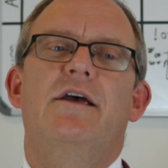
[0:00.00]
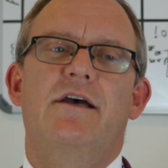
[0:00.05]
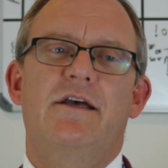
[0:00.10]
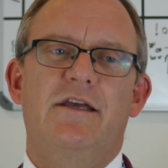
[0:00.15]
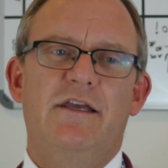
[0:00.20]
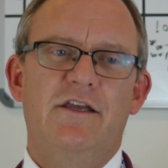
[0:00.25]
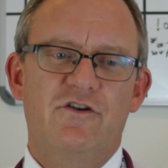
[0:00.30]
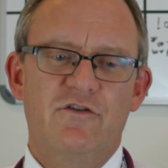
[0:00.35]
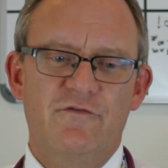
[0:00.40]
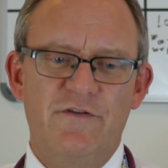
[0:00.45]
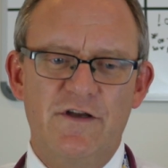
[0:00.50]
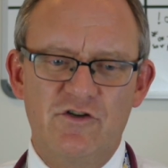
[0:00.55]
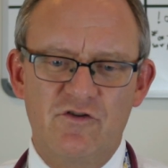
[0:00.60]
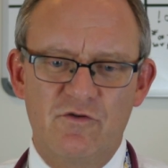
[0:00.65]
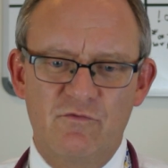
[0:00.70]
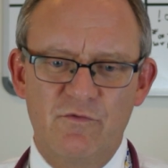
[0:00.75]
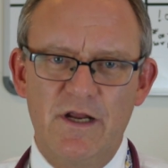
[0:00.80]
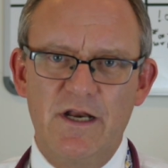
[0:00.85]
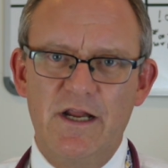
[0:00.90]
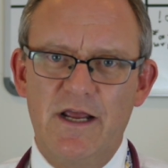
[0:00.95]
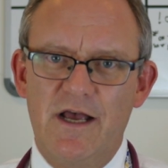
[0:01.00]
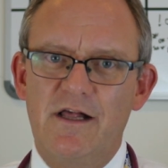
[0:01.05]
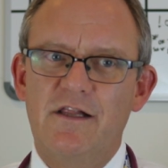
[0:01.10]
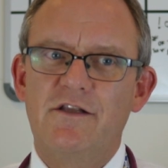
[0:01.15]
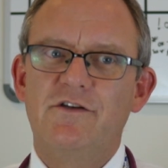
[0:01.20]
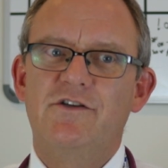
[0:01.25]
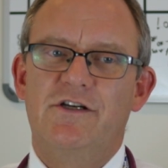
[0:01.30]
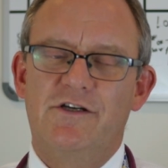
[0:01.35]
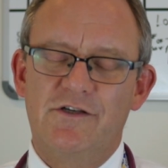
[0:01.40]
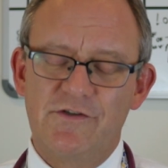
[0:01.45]
Interventional
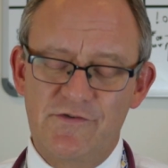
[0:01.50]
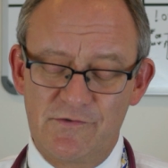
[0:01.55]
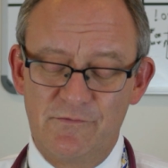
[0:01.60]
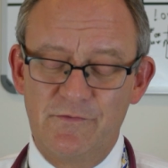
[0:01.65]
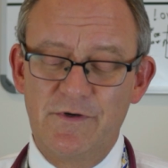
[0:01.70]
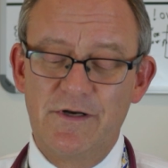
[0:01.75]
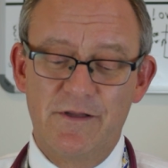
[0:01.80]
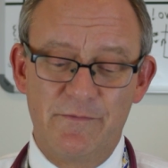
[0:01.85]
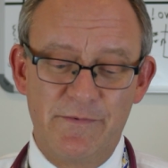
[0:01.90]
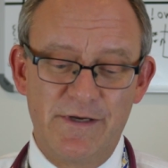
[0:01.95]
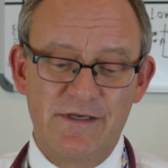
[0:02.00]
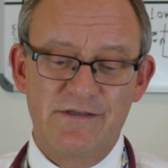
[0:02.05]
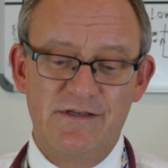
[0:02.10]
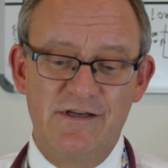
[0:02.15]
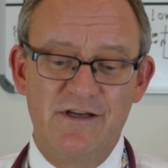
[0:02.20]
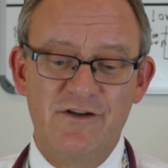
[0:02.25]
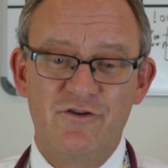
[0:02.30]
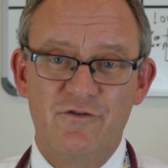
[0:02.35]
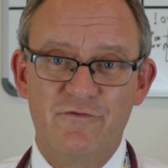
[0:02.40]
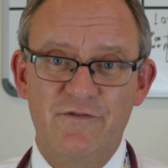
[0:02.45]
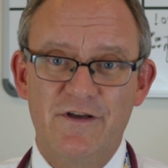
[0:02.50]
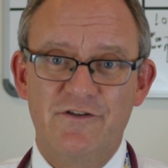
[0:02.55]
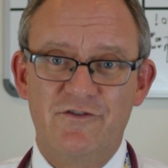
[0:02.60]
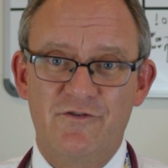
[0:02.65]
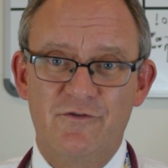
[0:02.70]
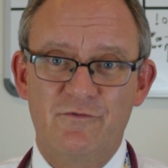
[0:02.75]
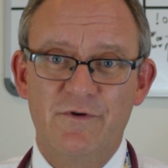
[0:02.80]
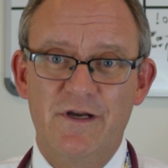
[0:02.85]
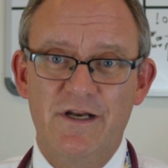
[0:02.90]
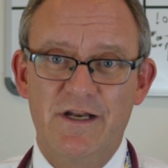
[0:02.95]
radiology, also one of the best
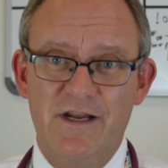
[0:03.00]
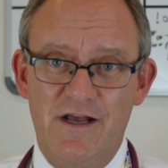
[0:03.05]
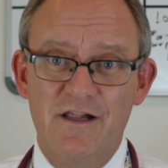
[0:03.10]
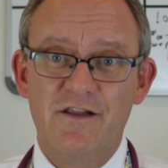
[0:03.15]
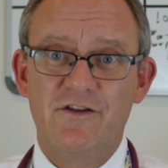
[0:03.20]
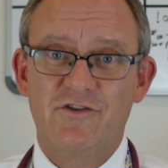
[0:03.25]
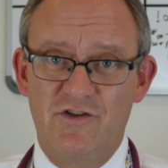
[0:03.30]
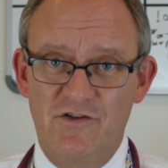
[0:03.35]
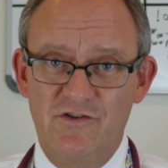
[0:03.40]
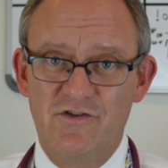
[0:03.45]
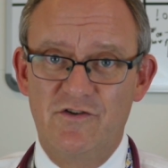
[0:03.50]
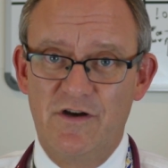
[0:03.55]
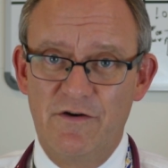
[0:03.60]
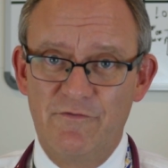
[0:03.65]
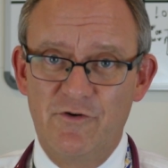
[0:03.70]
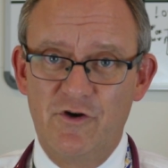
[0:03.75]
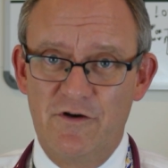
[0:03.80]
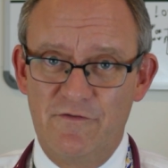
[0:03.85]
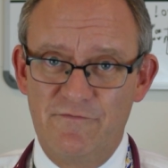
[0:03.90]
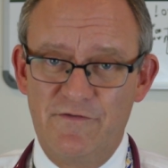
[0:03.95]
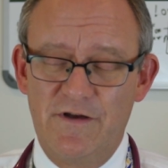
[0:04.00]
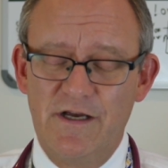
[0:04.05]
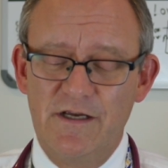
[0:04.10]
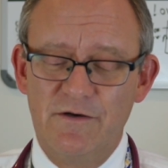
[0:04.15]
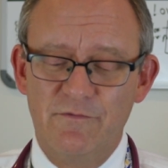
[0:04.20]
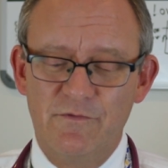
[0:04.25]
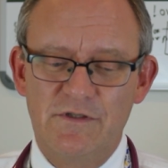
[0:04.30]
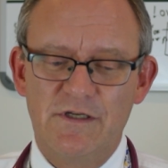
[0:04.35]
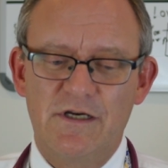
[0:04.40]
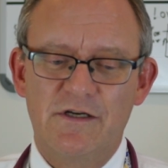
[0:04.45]
interventional radiologists you're ever going to
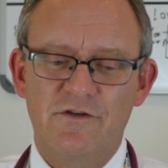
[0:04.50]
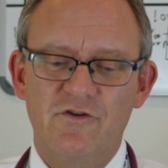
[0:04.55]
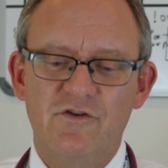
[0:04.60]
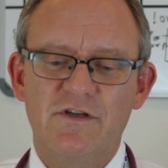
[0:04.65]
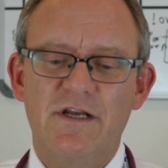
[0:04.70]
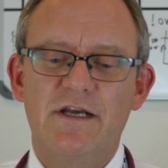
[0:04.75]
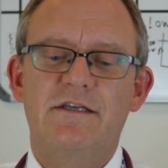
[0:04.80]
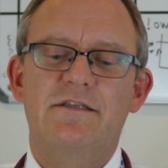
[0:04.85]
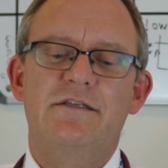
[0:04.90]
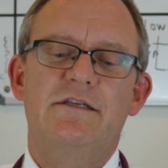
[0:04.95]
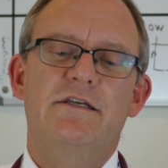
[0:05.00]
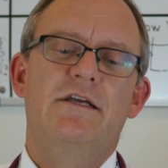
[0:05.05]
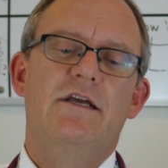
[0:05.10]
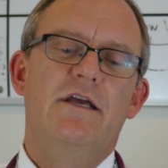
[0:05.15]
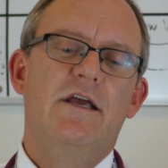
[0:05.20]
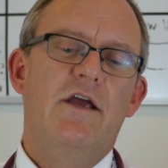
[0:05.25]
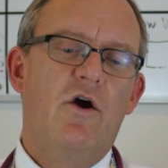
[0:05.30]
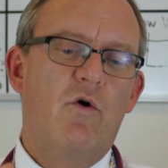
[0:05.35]
find with Dr. Tassi.